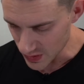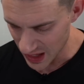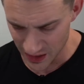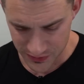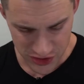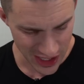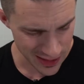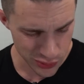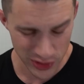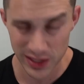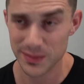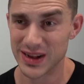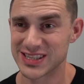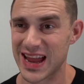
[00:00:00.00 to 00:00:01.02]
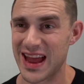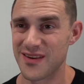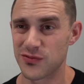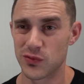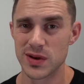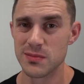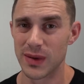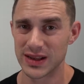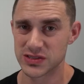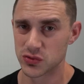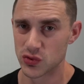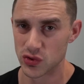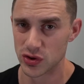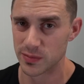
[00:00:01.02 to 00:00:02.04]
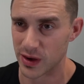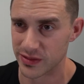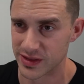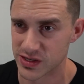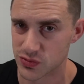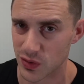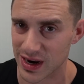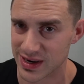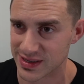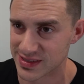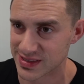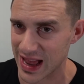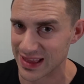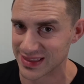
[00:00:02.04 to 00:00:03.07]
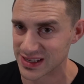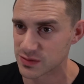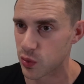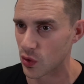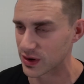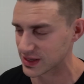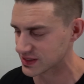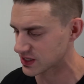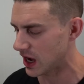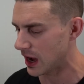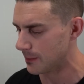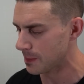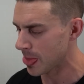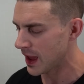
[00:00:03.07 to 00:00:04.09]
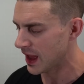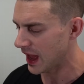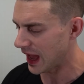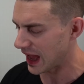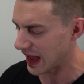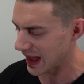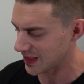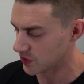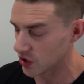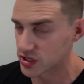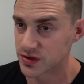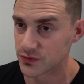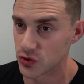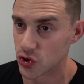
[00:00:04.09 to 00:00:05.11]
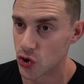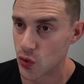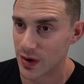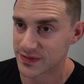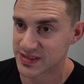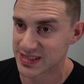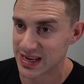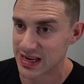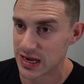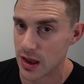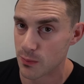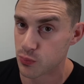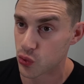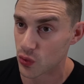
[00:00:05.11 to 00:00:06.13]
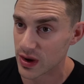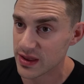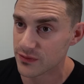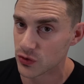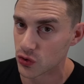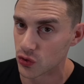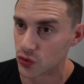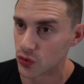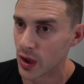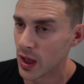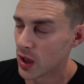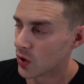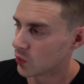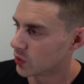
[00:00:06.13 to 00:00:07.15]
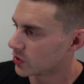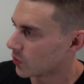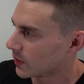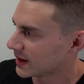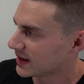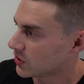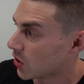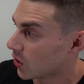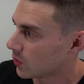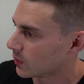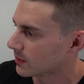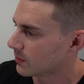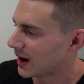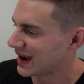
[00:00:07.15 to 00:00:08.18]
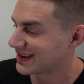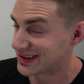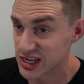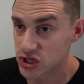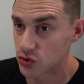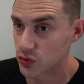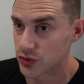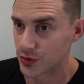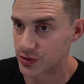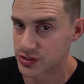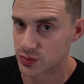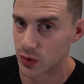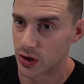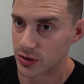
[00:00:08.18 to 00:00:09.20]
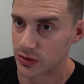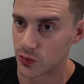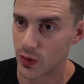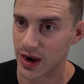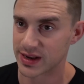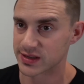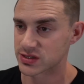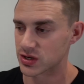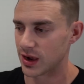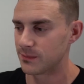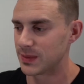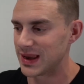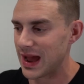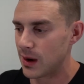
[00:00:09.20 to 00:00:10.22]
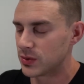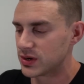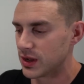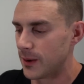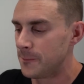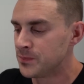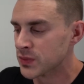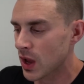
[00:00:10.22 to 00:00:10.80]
I've trained pretty much every muscle group on this Ruckus at this point in time. And those of you who have seen preview would already know what my initial thoughts were on the Ruckus. So I've been able to,